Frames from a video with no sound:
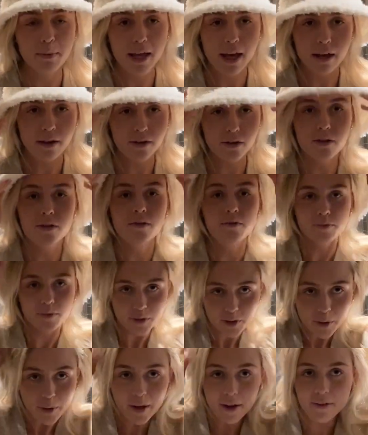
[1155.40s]
Kangol.
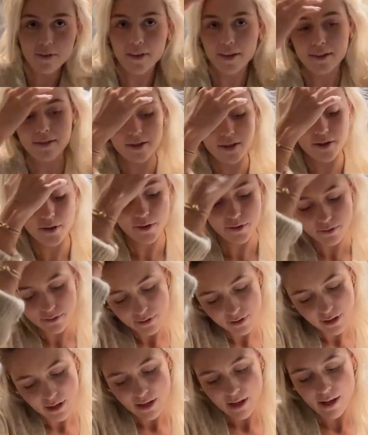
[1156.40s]
So yeah, that's cute.
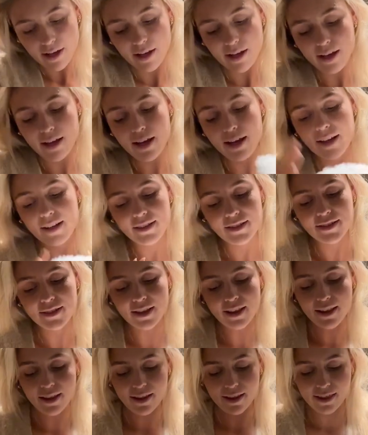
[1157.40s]
And
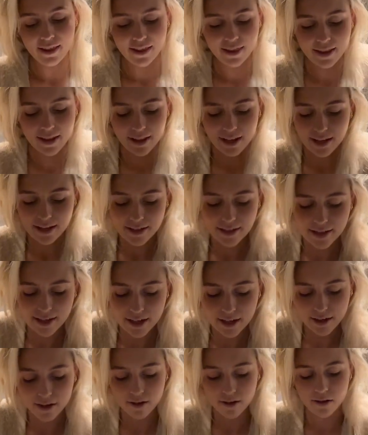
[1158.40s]
the last
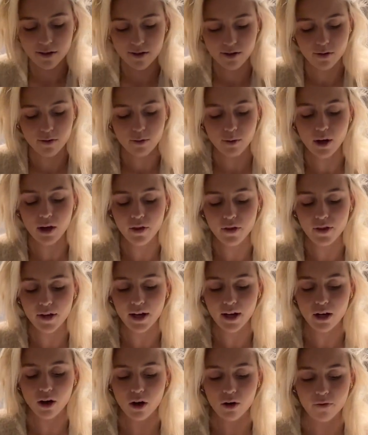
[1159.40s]
thing, well, that
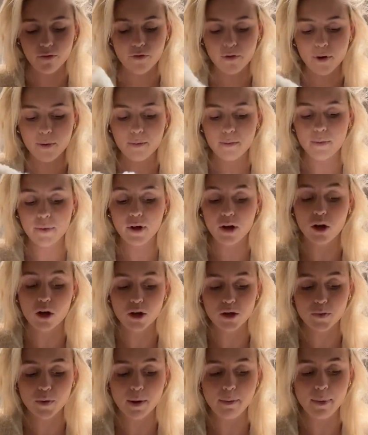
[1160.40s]
I got from the
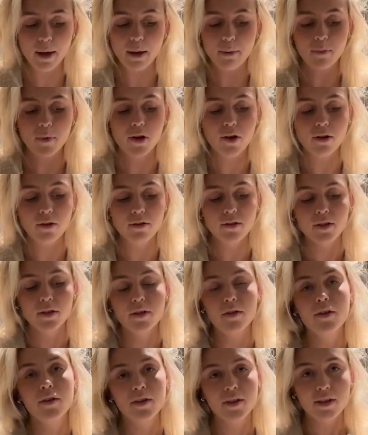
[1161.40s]
Causeway Bay Mall
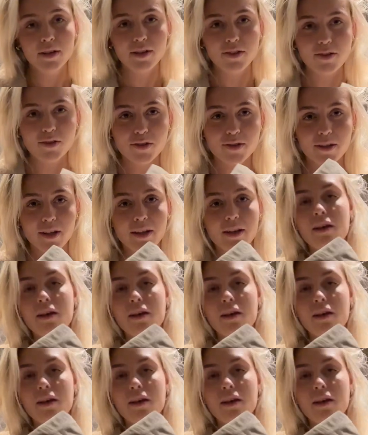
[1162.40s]
is just like